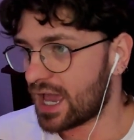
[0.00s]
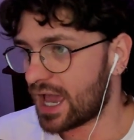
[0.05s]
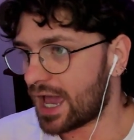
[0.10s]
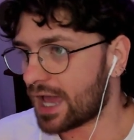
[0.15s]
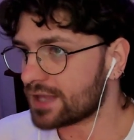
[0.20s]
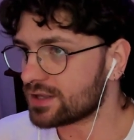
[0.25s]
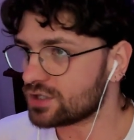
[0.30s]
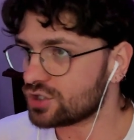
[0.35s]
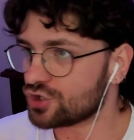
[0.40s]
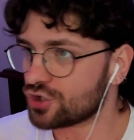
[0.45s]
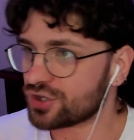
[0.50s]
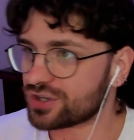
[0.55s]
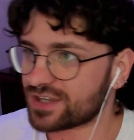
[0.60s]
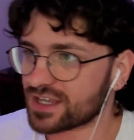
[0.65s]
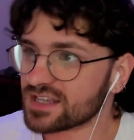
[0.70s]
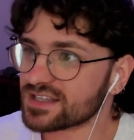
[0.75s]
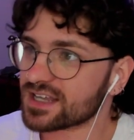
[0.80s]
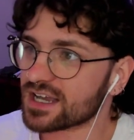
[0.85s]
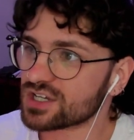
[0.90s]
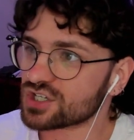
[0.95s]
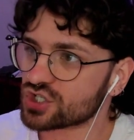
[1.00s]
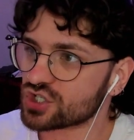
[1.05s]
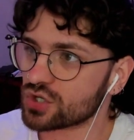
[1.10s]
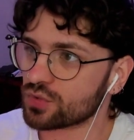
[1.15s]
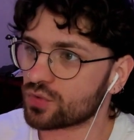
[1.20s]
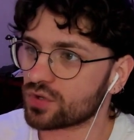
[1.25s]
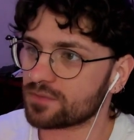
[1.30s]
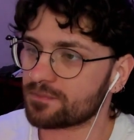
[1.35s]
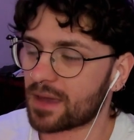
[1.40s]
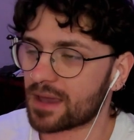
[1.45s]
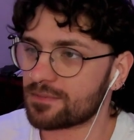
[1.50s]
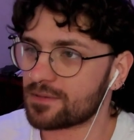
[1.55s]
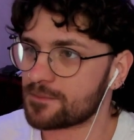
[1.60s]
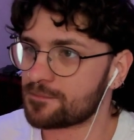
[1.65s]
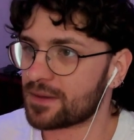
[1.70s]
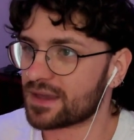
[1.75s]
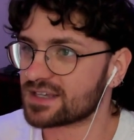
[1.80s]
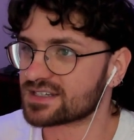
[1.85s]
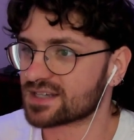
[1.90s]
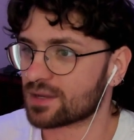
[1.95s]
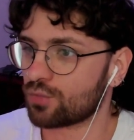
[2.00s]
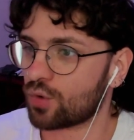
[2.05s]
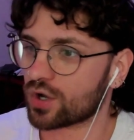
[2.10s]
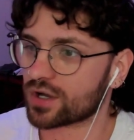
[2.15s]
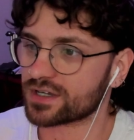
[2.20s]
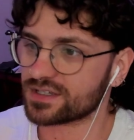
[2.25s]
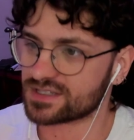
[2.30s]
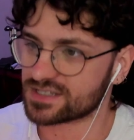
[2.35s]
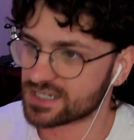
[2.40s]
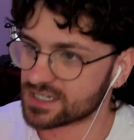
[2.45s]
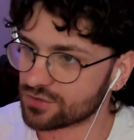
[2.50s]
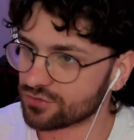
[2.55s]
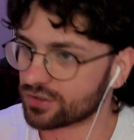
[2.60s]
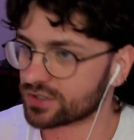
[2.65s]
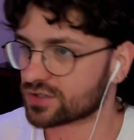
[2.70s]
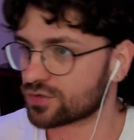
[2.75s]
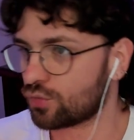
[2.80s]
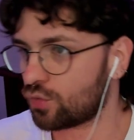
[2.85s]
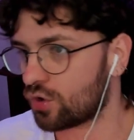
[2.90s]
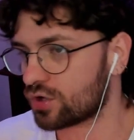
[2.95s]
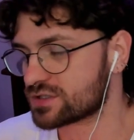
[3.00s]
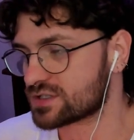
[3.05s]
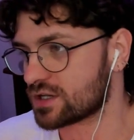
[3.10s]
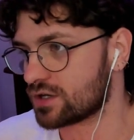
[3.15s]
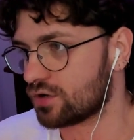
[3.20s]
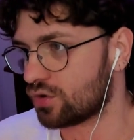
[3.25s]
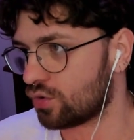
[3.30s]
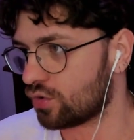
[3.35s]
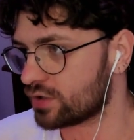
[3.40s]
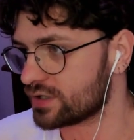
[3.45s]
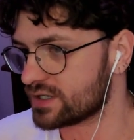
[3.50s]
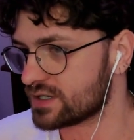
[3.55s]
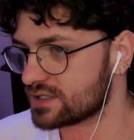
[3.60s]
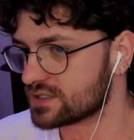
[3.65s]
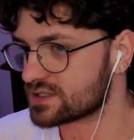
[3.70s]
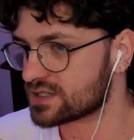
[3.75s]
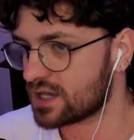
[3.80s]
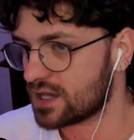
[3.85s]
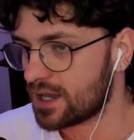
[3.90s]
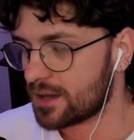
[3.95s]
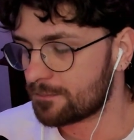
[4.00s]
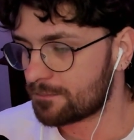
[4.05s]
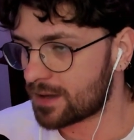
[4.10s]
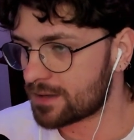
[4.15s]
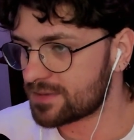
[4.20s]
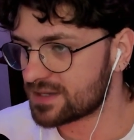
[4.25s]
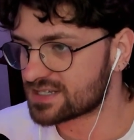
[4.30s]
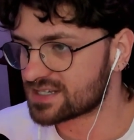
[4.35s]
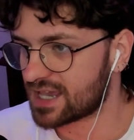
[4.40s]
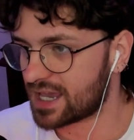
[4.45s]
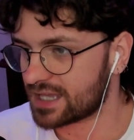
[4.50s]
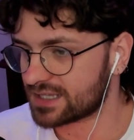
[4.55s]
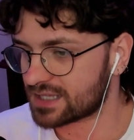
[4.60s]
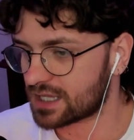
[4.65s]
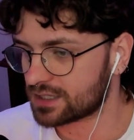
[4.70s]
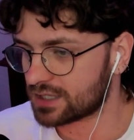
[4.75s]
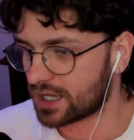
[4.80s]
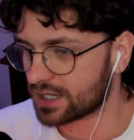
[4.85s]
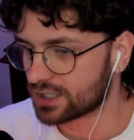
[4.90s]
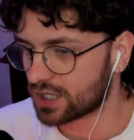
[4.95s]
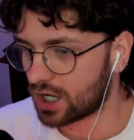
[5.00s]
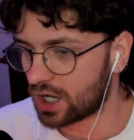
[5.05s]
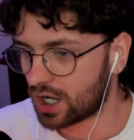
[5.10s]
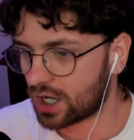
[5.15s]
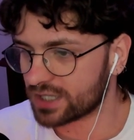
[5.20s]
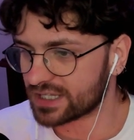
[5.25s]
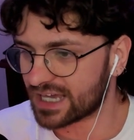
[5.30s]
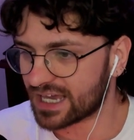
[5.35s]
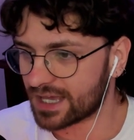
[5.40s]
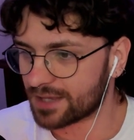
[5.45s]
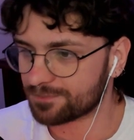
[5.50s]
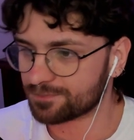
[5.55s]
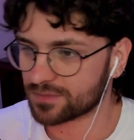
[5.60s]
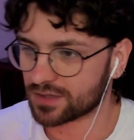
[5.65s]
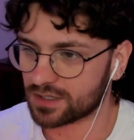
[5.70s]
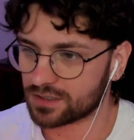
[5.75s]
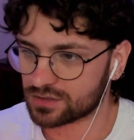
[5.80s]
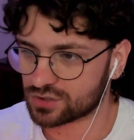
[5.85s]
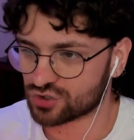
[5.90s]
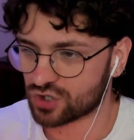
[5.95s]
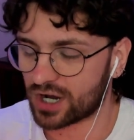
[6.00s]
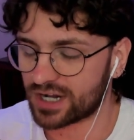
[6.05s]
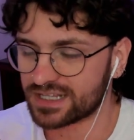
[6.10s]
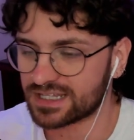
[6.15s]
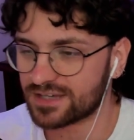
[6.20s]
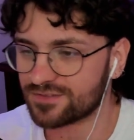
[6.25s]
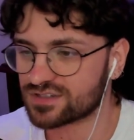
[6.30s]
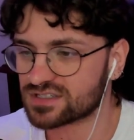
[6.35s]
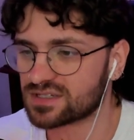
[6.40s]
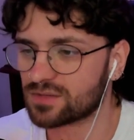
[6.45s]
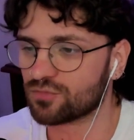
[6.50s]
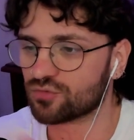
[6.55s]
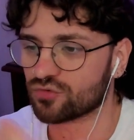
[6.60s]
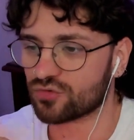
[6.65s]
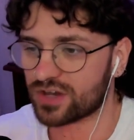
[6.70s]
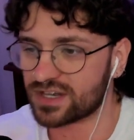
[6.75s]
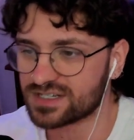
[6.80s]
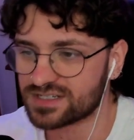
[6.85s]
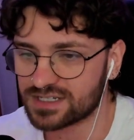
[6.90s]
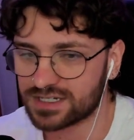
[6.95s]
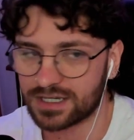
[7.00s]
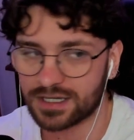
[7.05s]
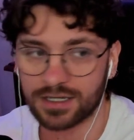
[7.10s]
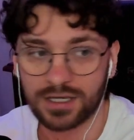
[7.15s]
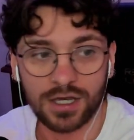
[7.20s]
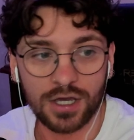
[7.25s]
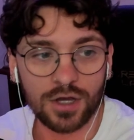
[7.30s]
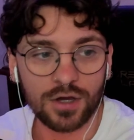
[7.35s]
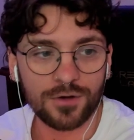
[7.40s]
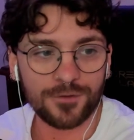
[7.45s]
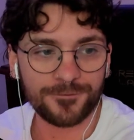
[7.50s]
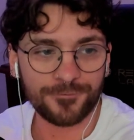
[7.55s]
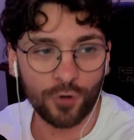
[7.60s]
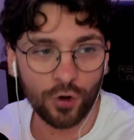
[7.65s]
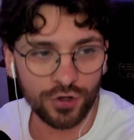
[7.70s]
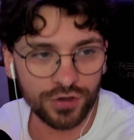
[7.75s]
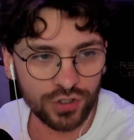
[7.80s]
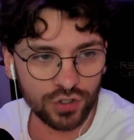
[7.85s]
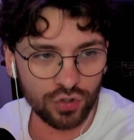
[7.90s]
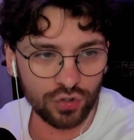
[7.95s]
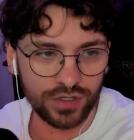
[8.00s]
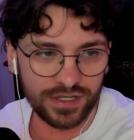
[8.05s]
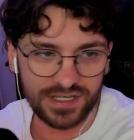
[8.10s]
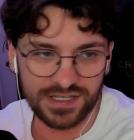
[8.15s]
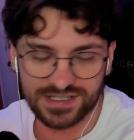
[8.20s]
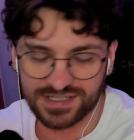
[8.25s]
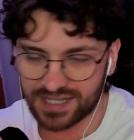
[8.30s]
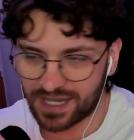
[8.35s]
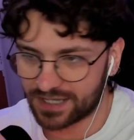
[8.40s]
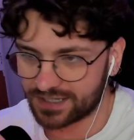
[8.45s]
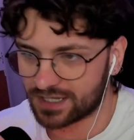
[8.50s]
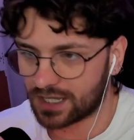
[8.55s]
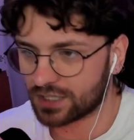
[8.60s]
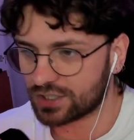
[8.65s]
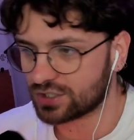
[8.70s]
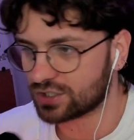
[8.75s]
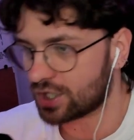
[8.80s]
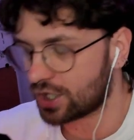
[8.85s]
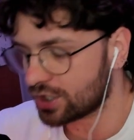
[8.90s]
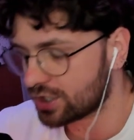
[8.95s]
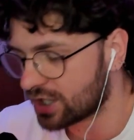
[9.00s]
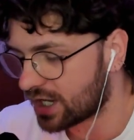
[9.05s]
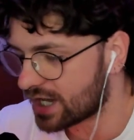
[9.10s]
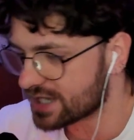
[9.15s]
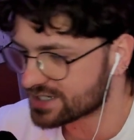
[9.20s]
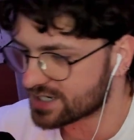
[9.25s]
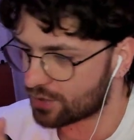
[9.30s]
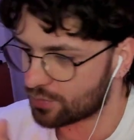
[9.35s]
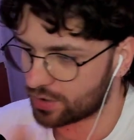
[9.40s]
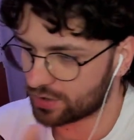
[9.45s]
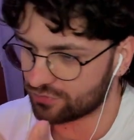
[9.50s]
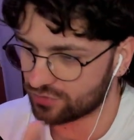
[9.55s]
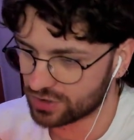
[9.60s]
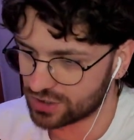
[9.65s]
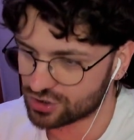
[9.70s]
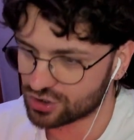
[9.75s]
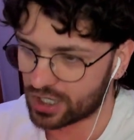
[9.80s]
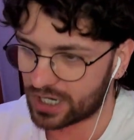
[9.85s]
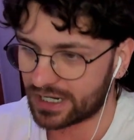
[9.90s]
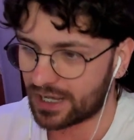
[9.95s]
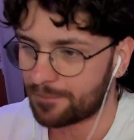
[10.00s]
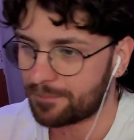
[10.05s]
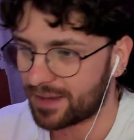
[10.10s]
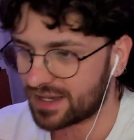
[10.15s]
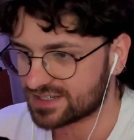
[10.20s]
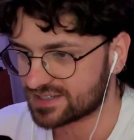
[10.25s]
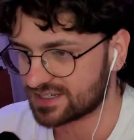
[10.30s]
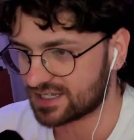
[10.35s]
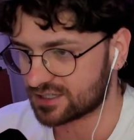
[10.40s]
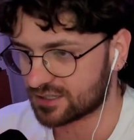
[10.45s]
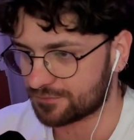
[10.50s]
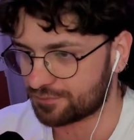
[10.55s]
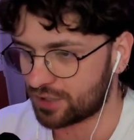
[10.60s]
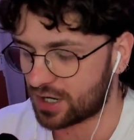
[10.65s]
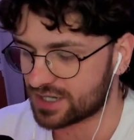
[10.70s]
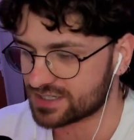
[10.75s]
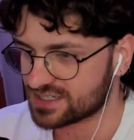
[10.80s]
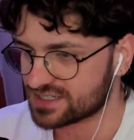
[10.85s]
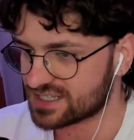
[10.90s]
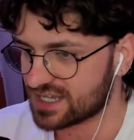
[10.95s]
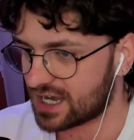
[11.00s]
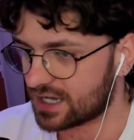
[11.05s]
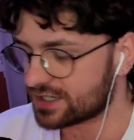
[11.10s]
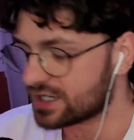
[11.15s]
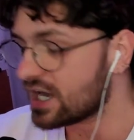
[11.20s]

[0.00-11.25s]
And you'd think that she would maybe be somewhat considerate towards her audience, maybe saying that, like, oh, yeah, trying to give some reasoning for the cookies, saying that, you know, guys, we really tried our best to get the prices down.